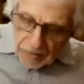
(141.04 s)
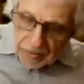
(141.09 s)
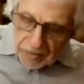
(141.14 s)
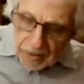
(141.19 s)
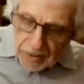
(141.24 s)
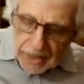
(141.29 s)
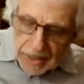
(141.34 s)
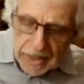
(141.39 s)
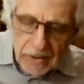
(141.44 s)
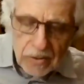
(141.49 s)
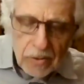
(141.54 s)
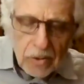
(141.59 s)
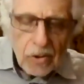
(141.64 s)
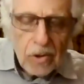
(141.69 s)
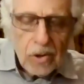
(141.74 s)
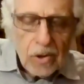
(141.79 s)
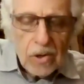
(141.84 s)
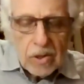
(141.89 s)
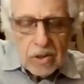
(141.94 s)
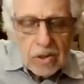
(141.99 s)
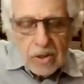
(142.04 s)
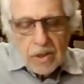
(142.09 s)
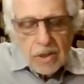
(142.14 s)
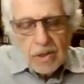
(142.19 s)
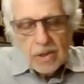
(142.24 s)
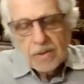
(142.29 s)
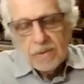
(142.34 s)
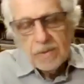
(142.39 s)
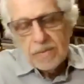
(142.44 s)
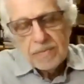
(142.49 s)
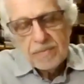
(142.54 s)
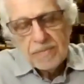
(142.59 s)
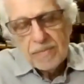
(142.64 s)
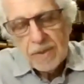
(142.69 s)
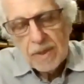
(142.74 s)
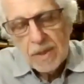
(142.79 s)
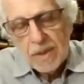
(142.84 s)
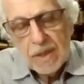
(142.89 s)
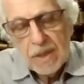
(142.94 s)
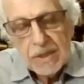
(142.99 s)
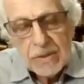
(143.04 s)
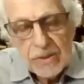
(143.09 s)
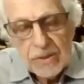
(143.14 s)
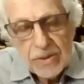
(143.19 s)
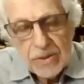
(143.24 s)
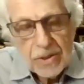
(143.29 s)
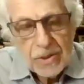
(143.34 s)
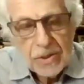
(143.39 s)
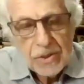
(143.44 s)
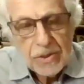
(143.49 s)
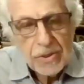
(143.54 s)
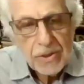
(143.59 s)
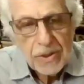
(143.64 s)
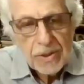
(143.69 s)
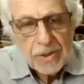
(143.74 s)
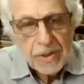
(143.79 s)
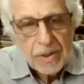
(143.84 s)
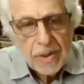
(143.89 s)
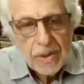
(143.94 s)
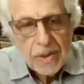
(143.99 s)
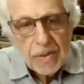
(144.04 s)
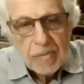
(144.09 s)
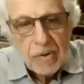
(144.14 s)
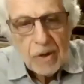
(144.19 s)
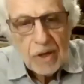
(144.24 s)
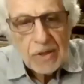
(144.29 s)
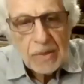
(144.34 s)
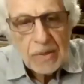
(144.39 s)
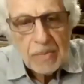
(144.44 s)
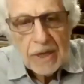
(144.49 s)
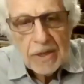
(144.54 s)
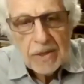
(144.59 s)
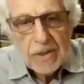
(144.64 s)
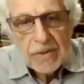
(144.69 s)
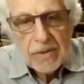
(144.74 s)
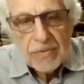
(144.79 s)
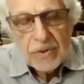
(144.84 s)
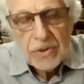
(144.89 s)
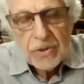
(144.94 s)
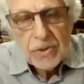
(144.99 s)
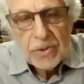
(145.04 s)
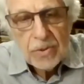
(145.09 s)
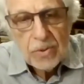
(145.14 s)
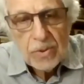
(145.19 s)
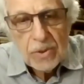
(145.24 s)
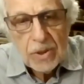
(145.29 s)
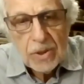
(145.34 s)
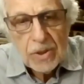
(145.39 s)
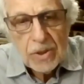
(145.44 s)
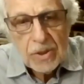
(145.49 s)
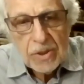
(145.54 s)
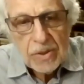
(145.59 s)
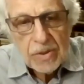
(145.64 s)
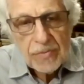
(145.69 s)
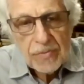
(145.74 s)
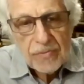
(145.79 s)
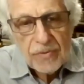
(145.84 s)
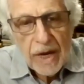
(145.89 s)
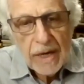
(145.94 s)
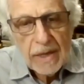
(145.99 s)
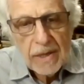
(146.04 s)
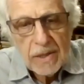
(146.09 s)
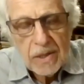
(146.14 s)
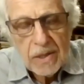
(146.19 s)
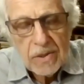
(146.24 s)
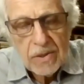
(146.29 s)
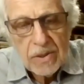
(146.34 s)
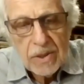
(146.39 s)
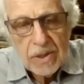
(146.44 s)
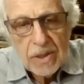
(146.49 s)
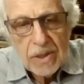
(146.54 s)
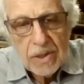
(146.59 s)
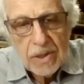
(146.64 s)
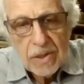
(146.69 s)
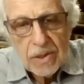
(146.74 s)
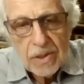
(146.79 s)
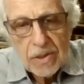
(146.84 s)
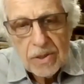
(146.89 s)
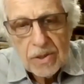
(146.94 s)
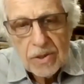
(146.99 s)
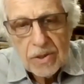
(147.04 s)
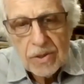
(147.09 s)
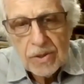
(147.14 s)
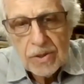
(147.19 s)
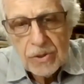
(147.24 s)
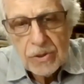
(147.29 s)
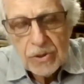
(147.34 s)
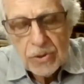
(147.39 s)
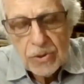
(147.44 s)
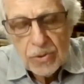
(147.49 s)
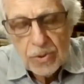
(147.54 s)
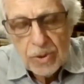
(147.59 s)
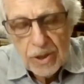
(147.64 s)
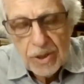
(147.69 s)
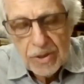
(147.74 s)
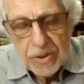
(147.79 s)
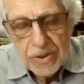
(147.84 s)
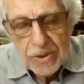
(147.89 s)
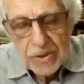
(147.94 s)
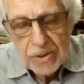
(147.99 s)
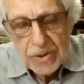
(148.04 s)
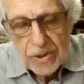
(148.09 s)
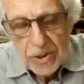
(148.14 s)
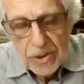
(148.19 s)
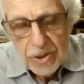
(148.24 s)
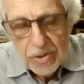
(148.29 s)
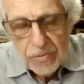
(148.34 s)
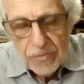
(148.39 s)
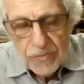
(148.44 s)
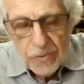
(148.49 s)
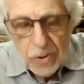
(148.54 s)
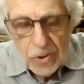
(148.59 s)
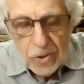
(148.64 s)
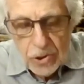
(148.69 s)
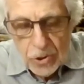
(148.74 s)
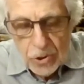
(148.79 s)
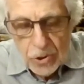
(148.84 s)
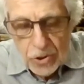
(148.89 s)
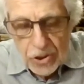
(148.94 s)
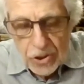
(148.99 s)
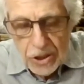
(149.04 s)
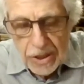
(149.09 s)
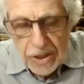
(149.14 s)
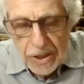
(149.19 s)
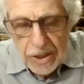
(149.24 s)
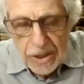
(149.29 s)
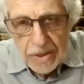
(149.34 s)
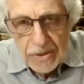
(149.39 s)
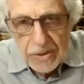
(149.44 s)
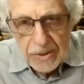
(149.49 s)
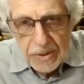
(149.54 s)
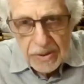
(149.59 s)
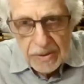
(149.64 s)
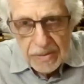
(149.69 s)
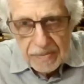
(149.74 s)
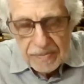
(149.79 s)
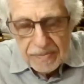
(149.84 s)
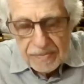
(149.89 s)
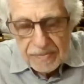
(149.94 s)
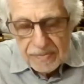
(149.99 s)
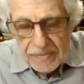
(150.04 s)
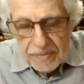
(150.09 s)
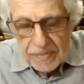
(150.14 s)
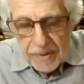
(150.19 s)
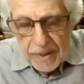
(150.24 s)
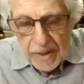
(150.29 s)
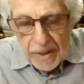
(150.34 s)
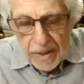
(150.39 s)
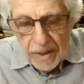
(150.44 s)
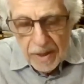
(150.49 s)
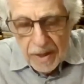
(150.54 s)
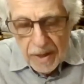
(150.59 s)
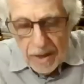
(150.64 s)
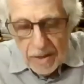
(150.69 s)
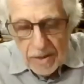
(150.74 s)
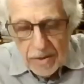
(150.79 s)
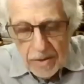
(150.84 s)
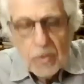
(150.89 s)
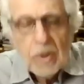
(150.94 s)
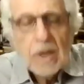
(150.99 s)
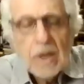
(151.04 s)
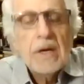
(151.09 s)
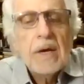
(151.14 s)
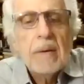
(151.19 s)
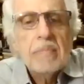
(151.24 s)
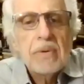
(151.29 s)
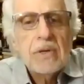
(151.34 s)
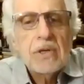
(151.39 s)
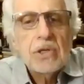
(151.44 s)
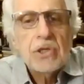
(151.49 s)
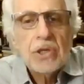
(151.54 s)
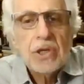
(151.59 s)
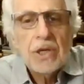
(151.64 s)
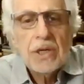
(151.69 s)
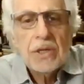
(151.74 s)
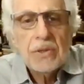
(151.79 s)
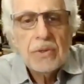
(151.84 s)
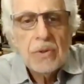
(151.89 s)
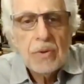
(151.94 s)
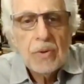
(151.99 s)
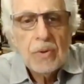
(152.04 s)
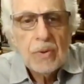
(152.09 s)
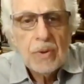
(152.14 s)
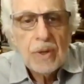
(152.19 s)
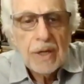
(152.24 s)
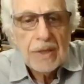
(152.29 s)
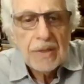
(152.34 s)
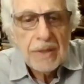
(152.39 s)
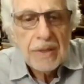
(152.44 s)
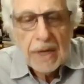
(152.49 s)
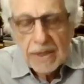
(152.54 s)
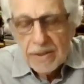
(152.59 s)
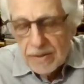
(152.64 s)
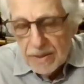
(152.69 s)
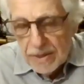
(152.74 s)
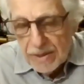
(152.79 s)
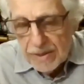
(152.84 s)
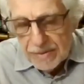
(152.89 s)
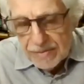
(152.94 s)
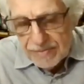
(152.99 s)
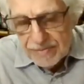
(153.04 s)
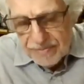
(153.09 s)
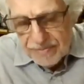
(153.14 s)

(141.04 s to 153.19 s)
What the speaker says: thank all the listeners, prospective students, faculty, current students for joining us, and really appreciate you attending.